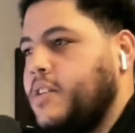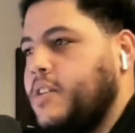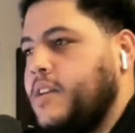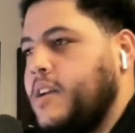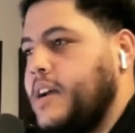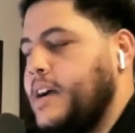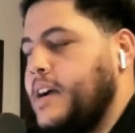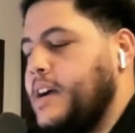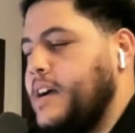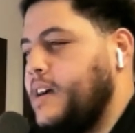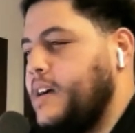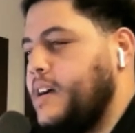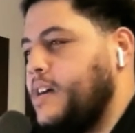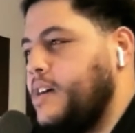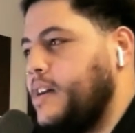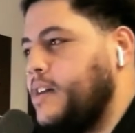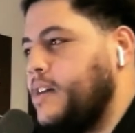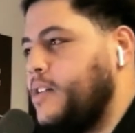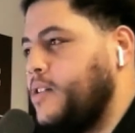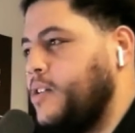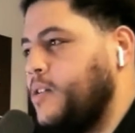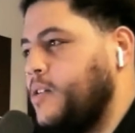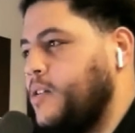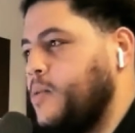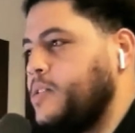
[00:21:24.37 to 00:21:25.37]
I
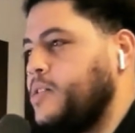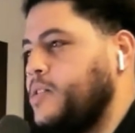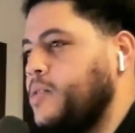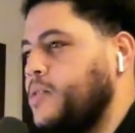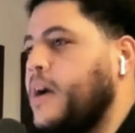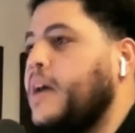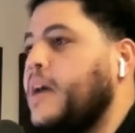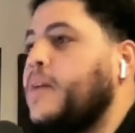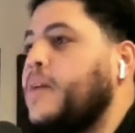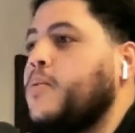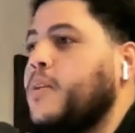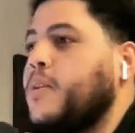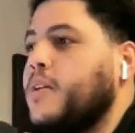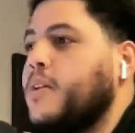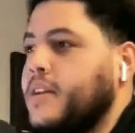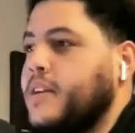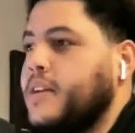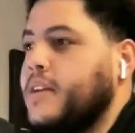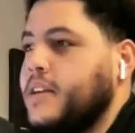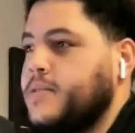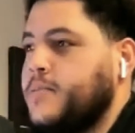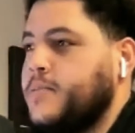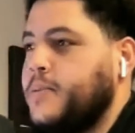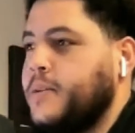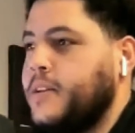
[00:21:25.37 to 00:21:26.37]
don't know what the right word
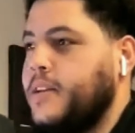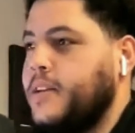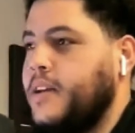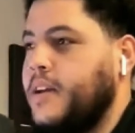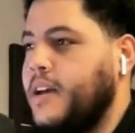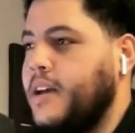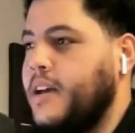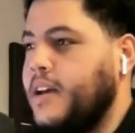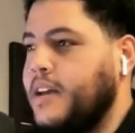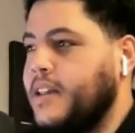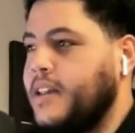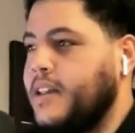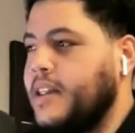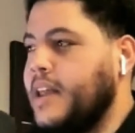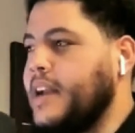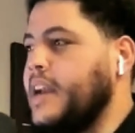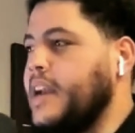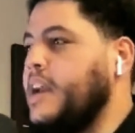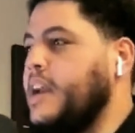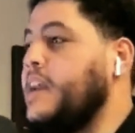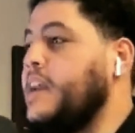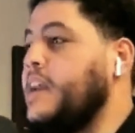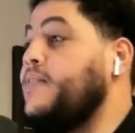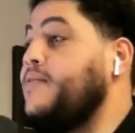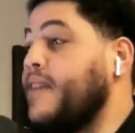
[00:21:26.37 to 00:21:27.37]
is, but
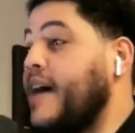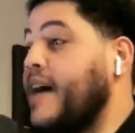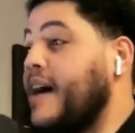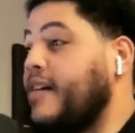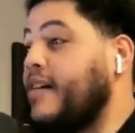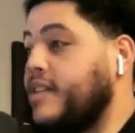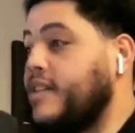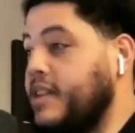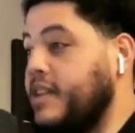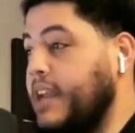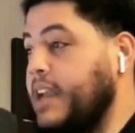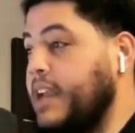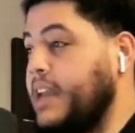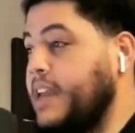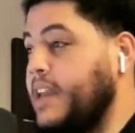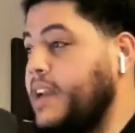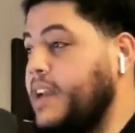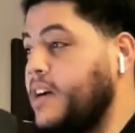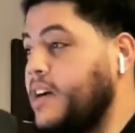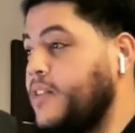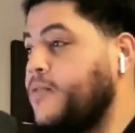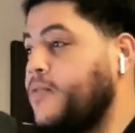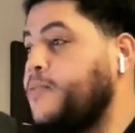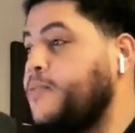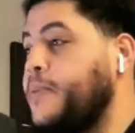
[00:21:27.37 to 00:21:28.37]
like
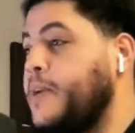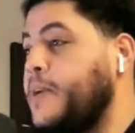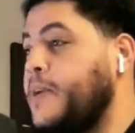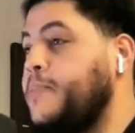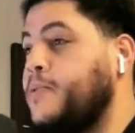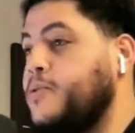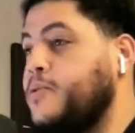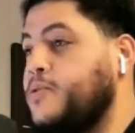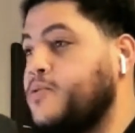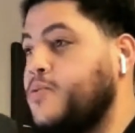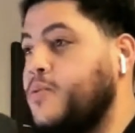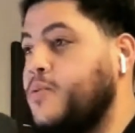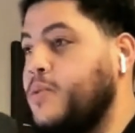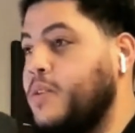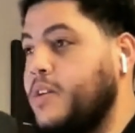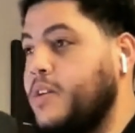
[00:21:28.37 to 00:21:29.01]
invalidating of people's